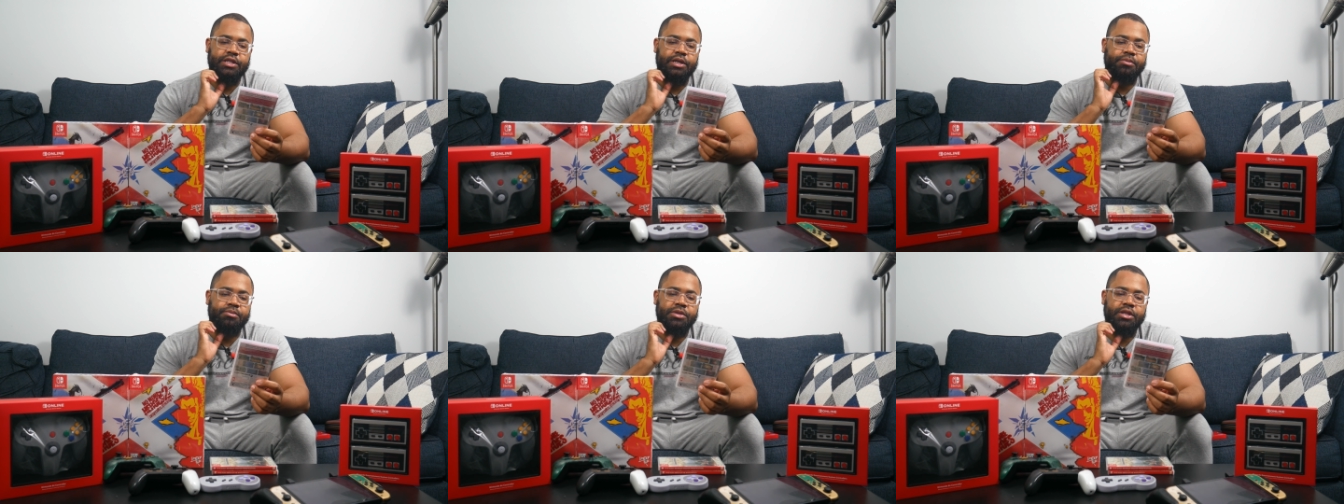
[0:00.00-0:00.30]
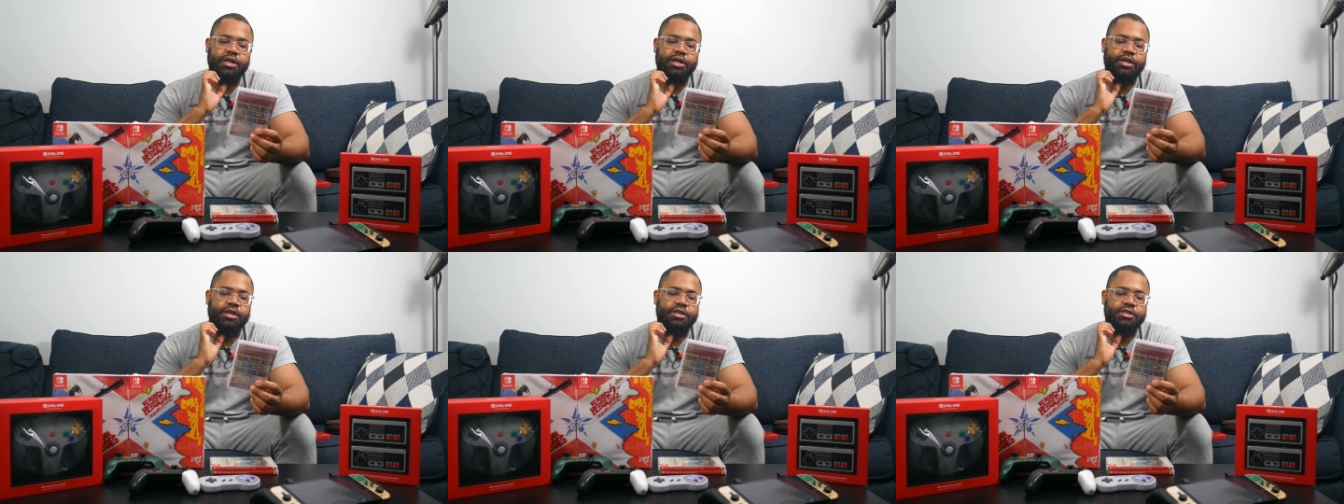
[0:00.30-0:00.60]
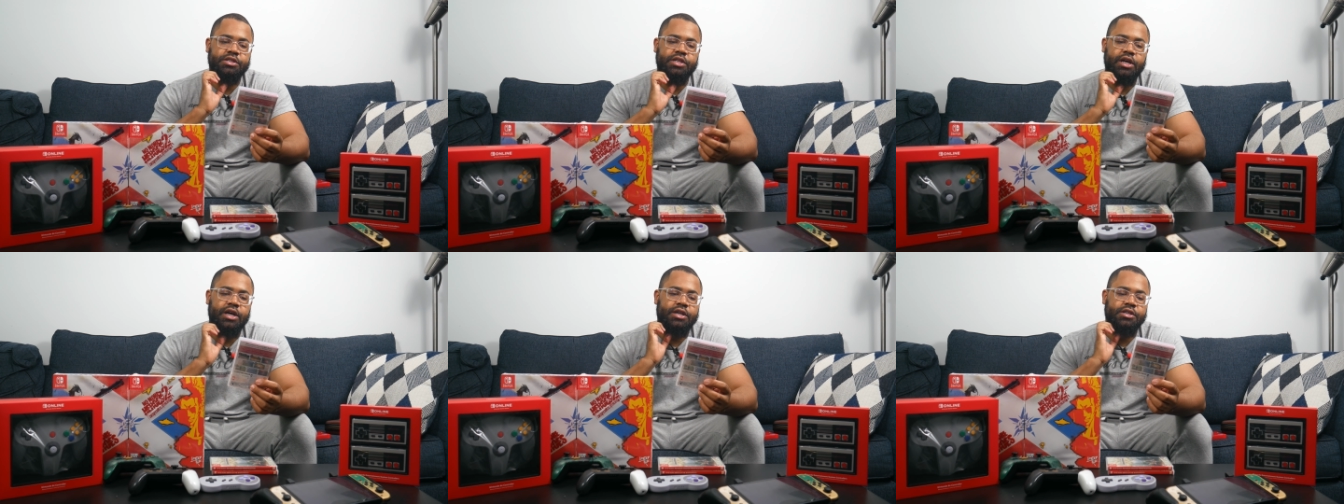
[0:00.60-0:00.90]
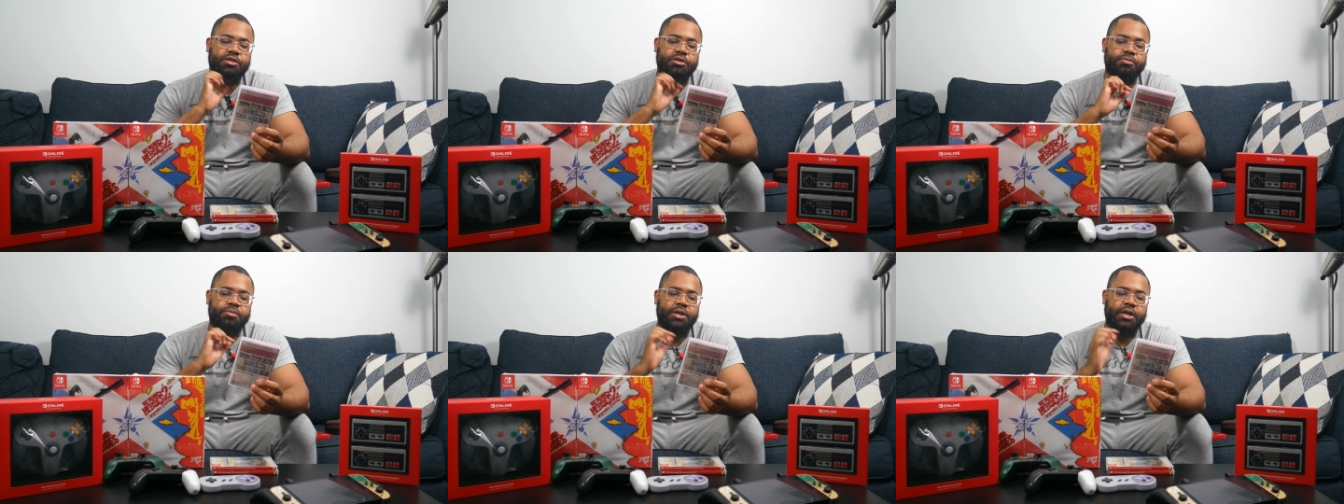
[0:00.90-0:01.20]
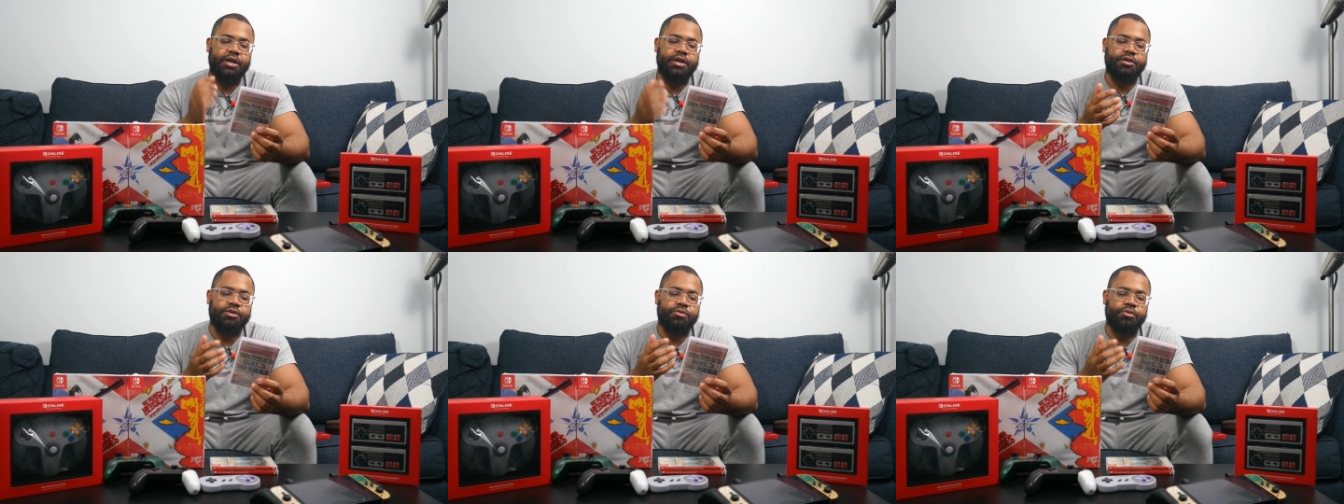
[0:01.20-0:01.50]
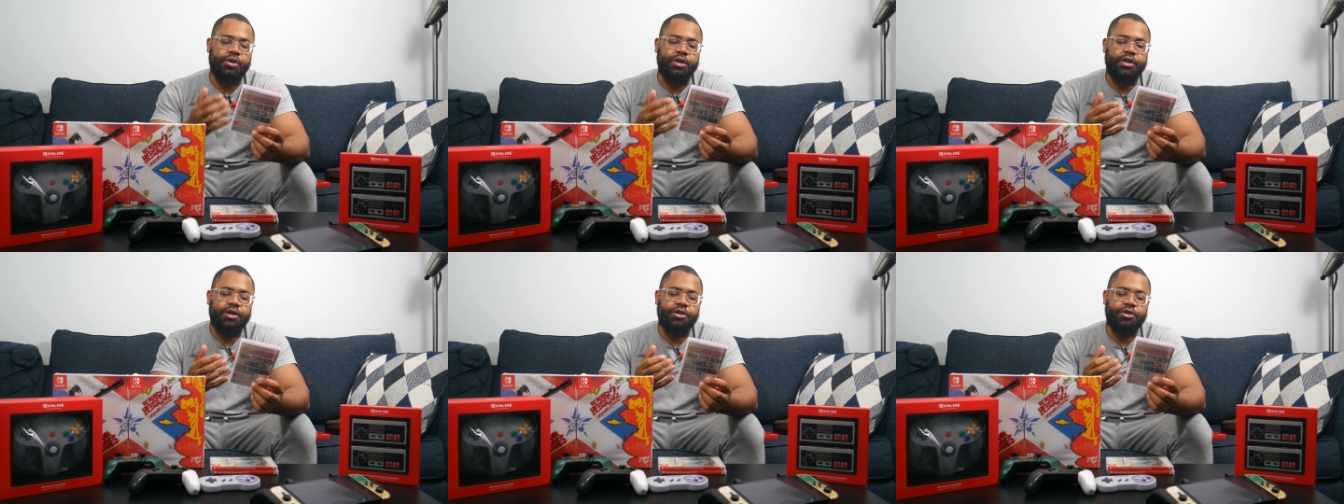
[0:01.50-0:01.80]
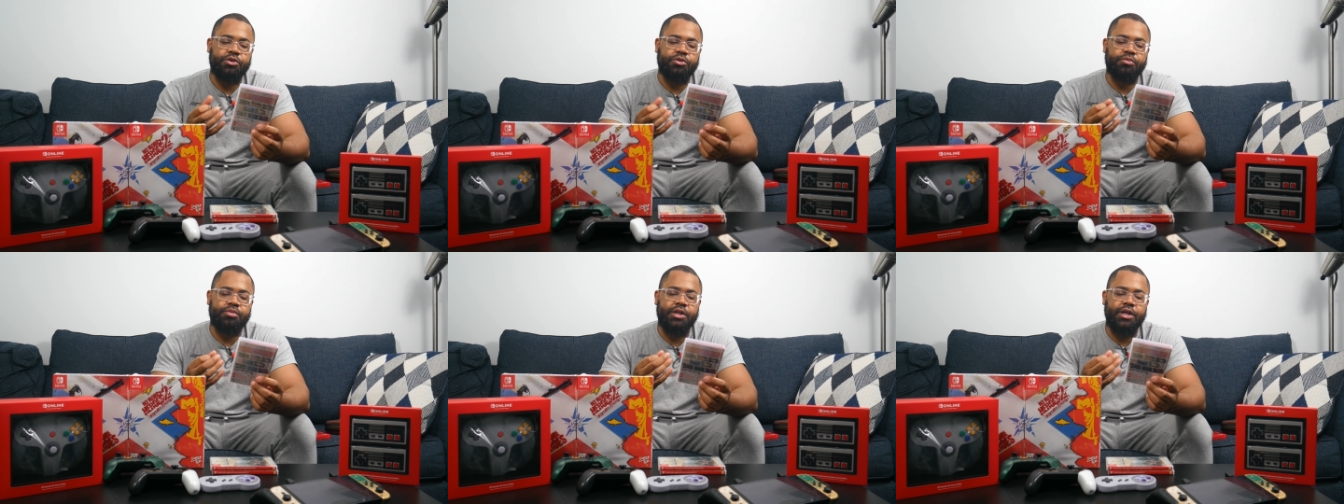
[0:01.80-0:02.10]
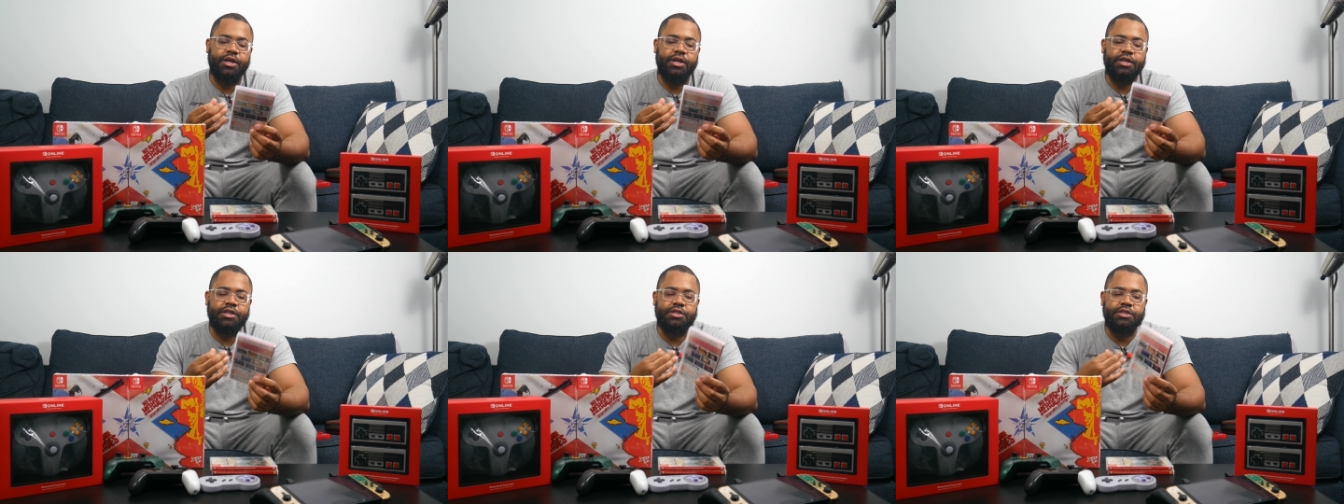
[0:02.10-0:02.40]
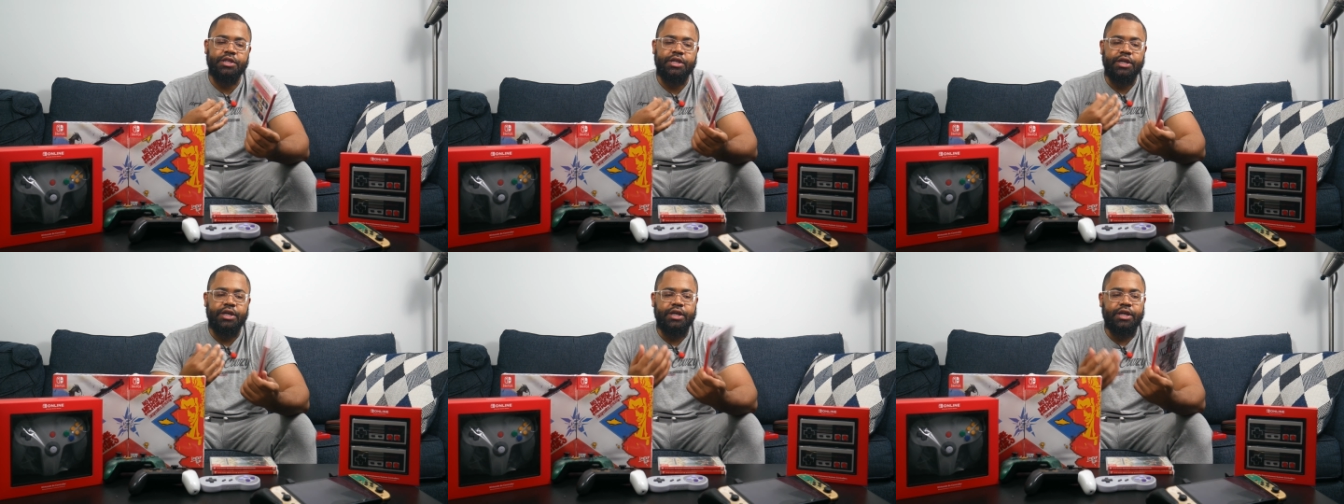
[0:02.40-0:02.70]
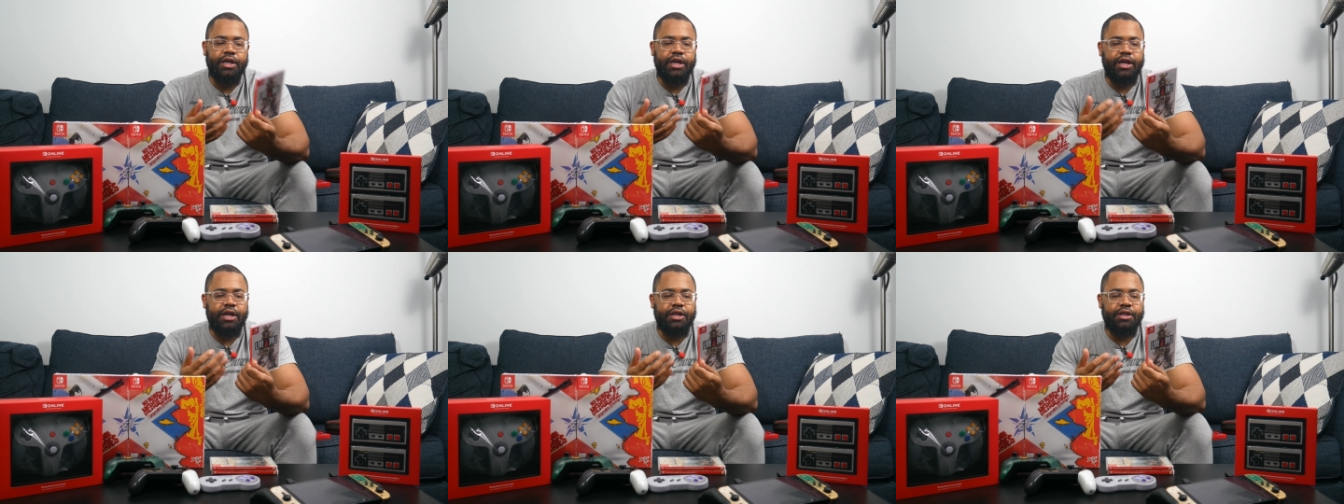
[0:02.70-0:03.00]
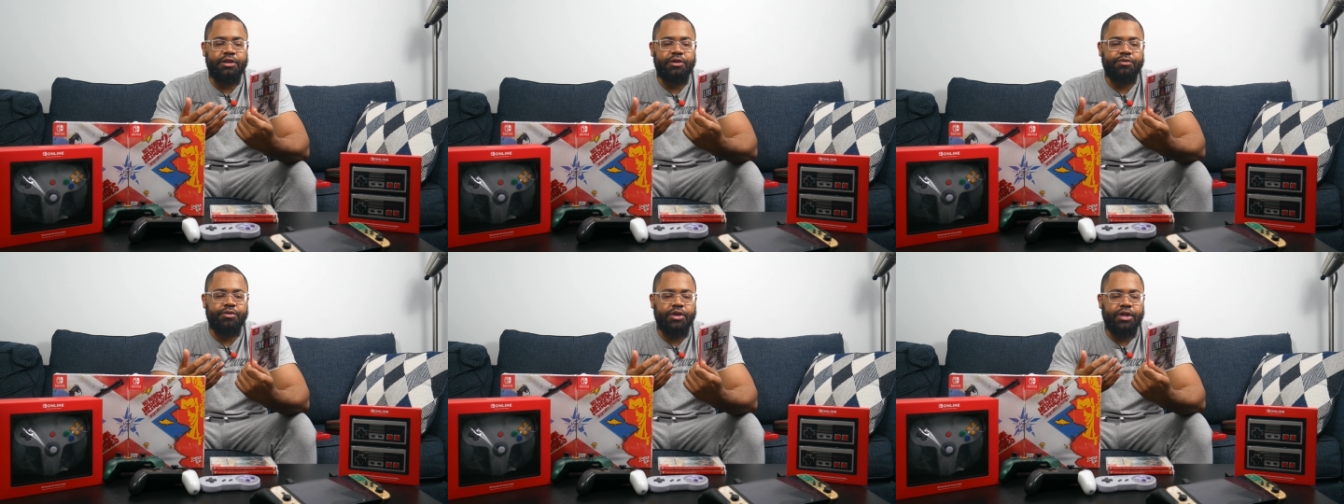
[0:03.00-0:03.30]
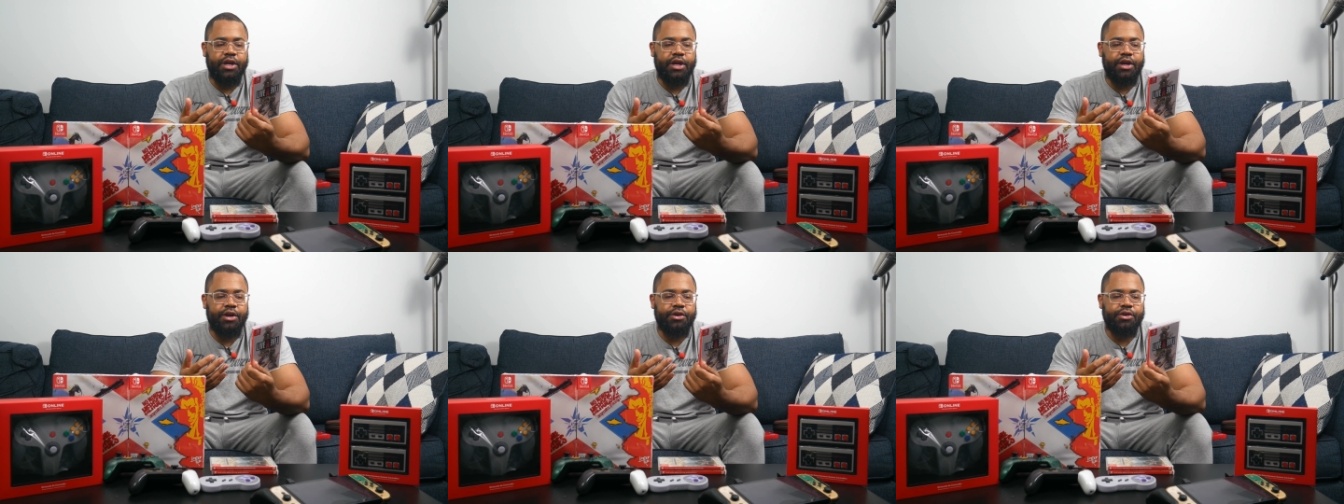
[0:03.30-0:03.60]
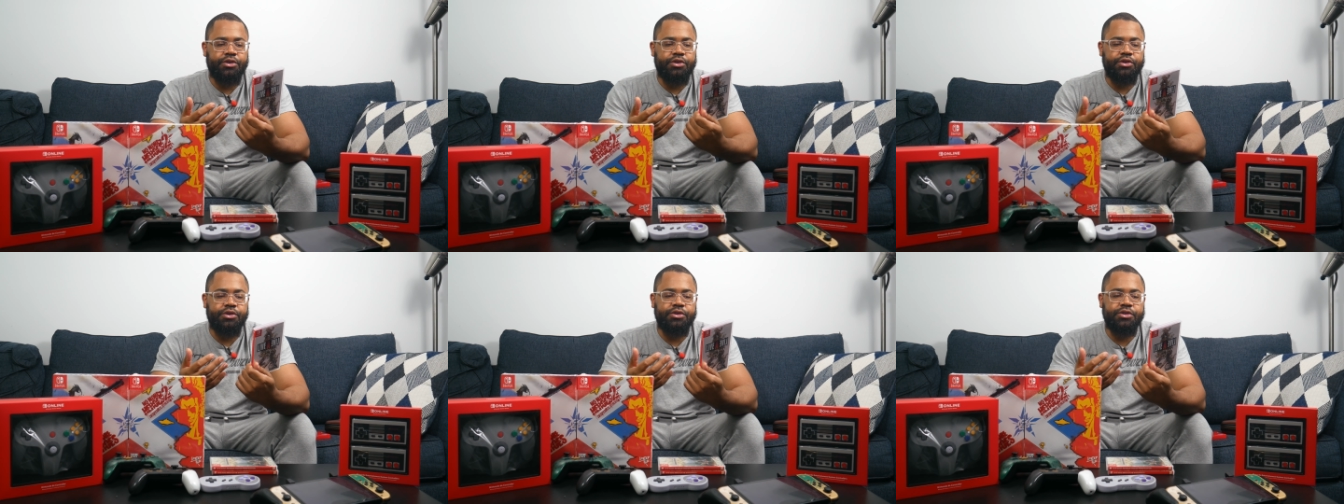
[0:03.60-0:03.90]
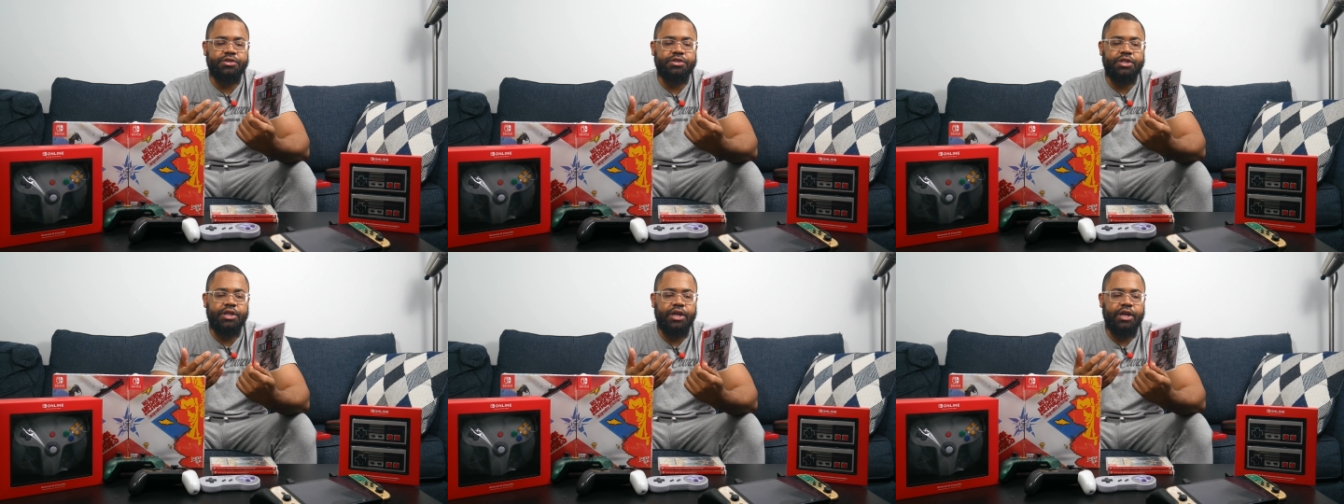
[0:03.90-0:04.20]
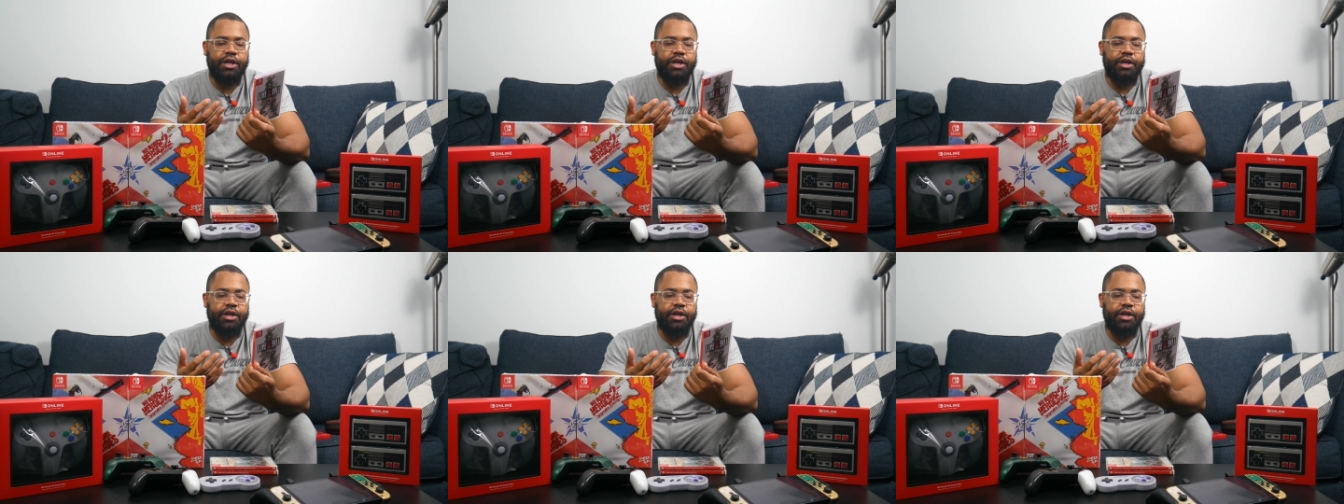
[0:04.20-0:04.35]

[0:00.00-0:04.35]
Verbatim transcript: same thing as Octopath, where you play as 8 different characters,